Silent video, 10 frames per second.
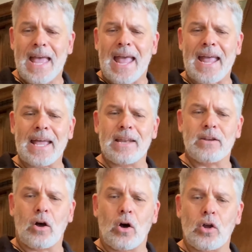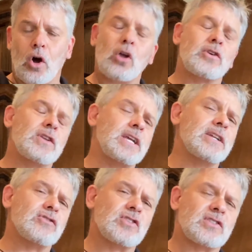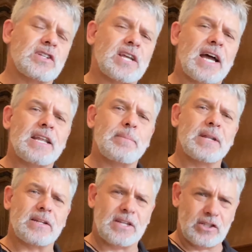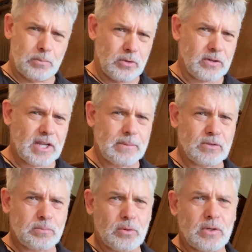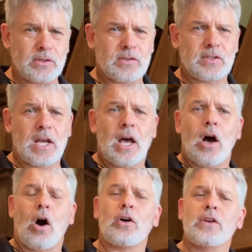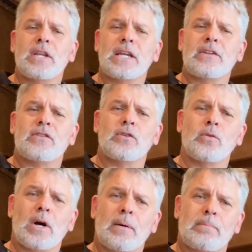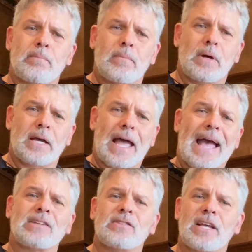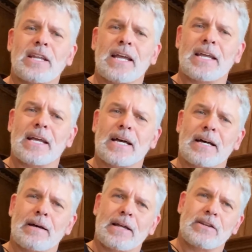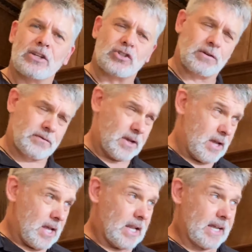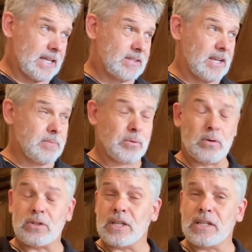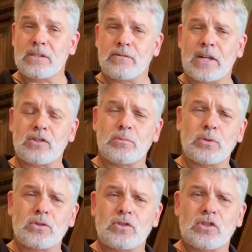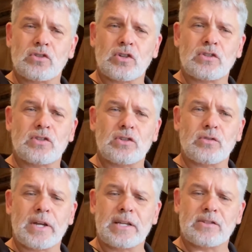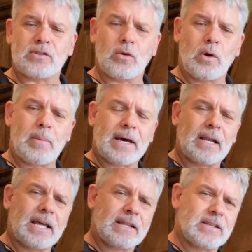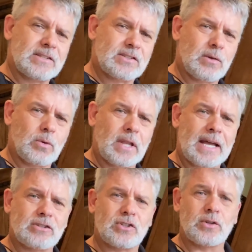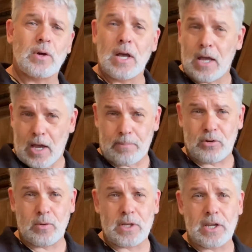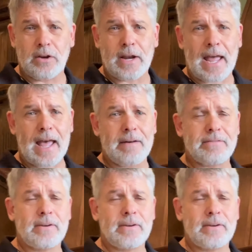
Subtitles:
And all you need is just a tiny bit. A teaspoon or tablespoon is all you need to accent a dish of, like I said, proteins, vegetables, desserts, and drinks. So a bottle like this will last you up to a year and a half.